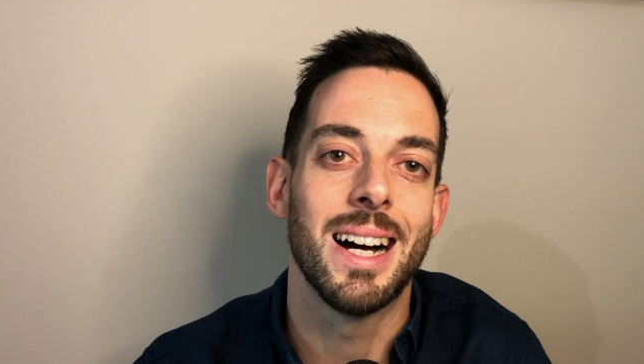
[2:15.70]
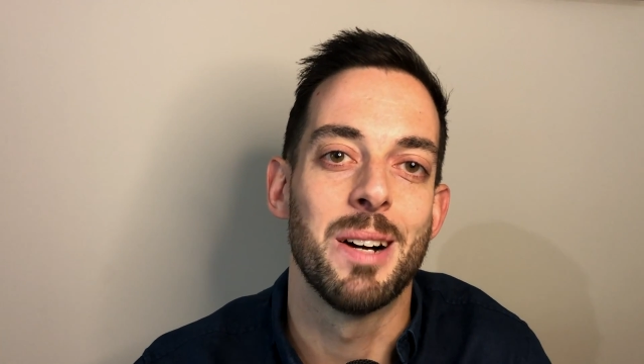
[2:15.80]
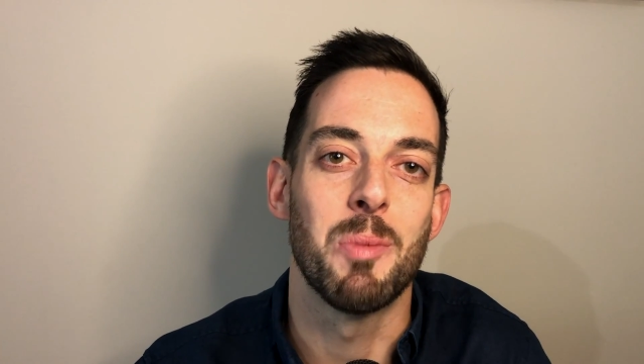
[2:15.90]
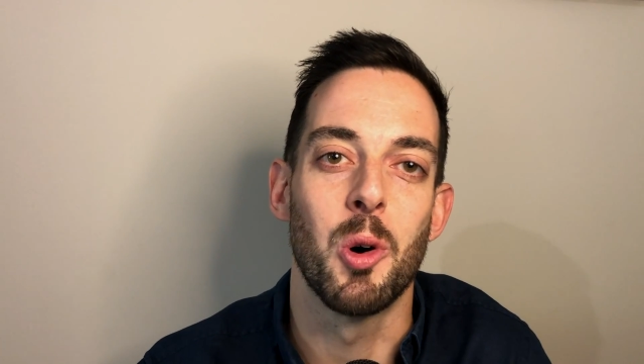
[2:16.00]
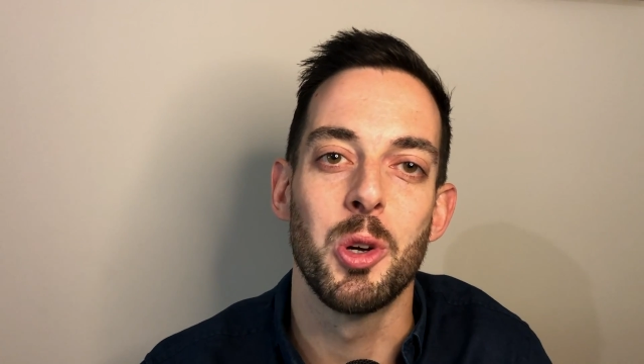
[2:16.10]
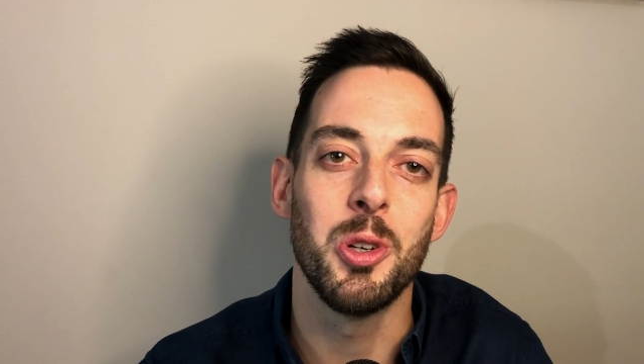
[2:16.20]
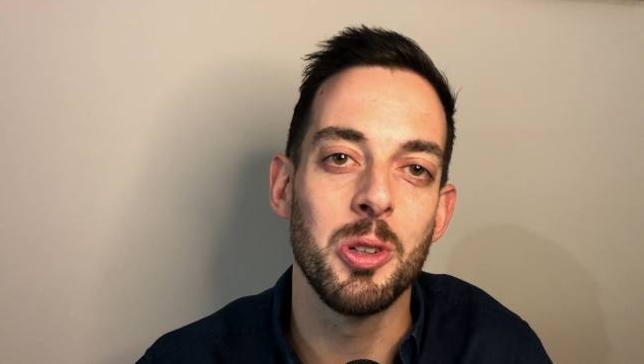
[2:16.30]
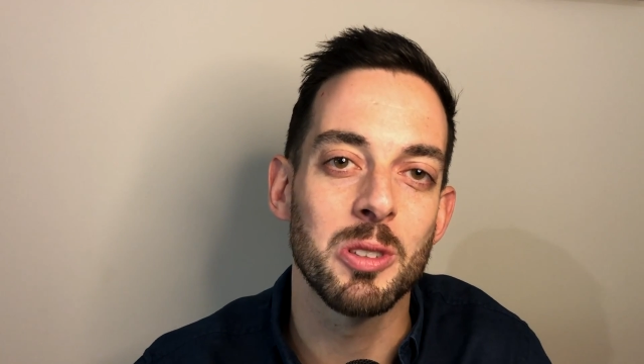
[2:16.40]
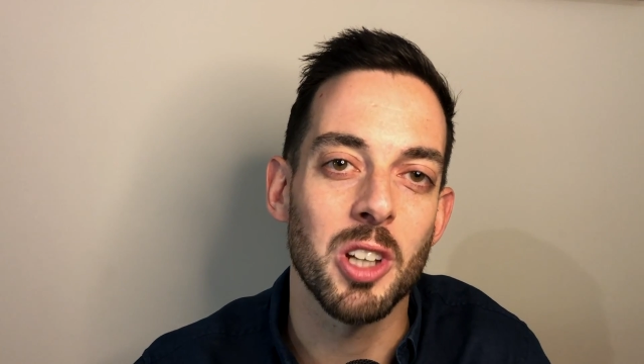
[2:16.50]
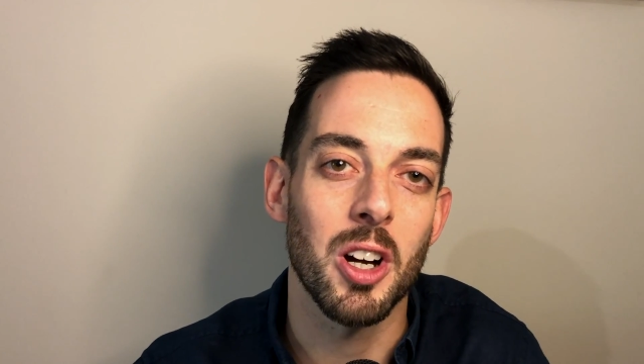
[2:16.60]
or who
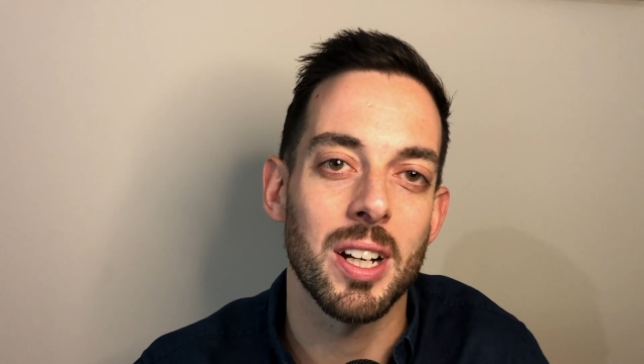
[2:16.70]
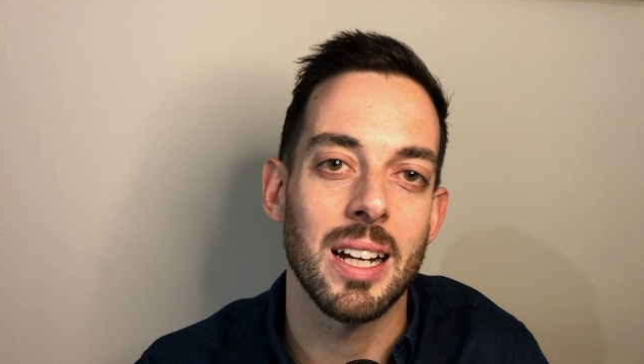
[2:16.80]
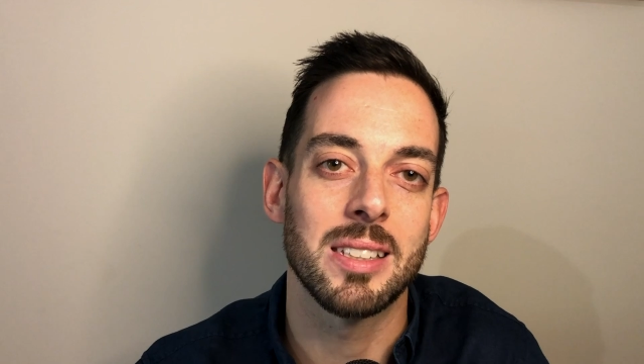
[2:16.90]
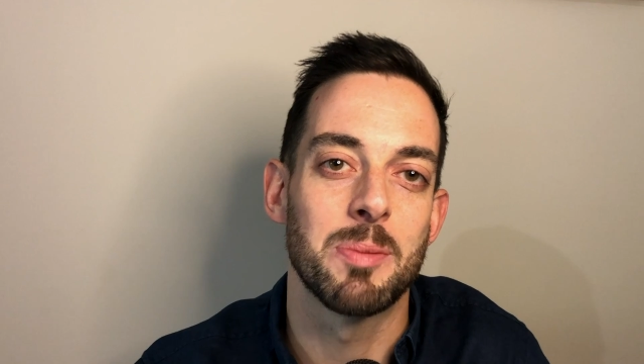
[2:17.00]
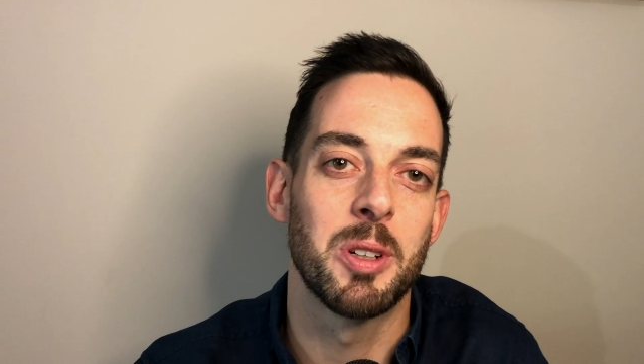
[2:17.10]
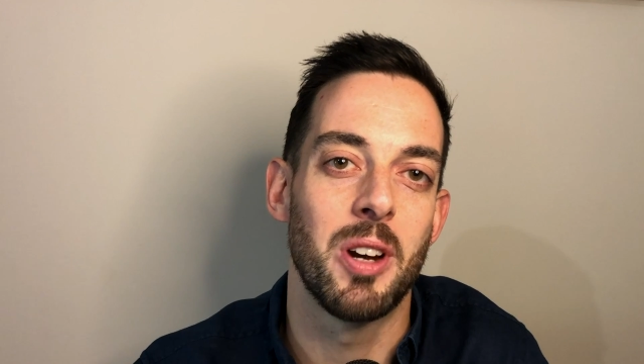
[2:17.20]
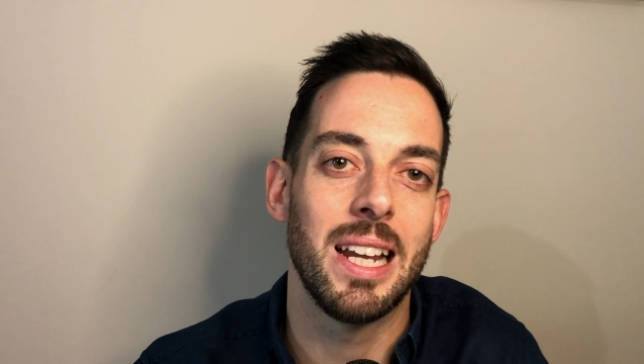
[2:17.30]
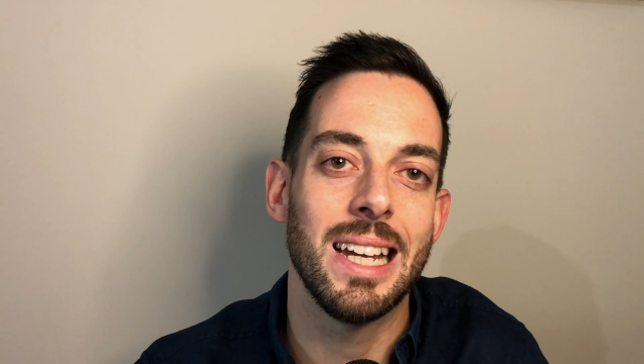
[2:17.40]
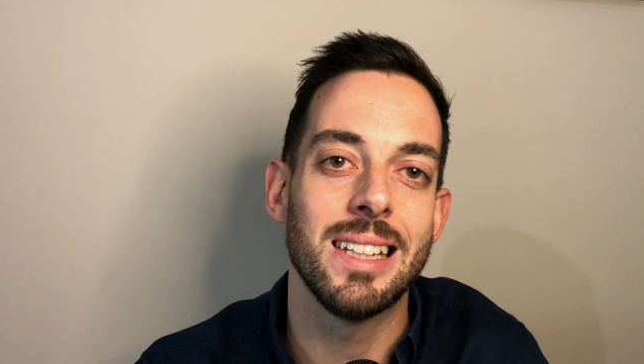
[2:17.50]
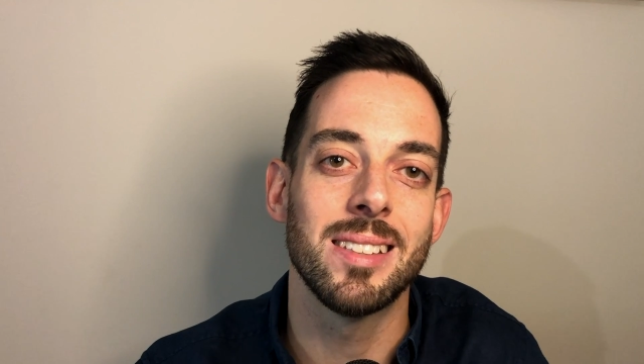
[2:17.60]
your target customer
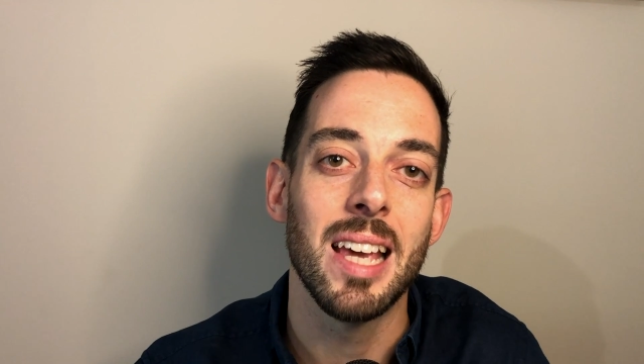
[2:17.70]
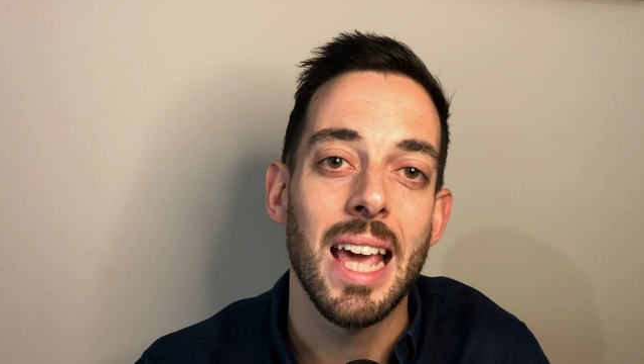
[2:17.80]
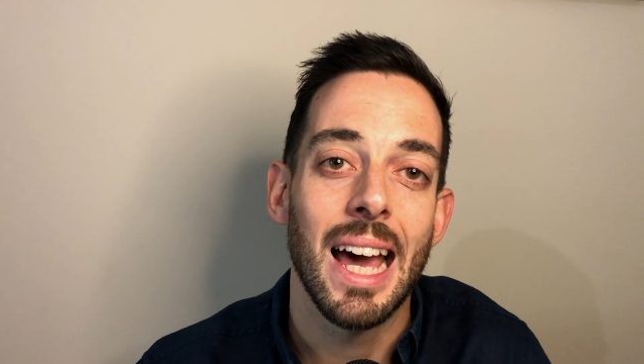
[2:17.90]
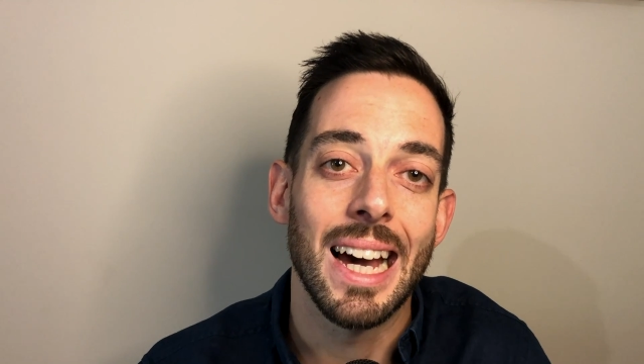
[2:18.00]
really is,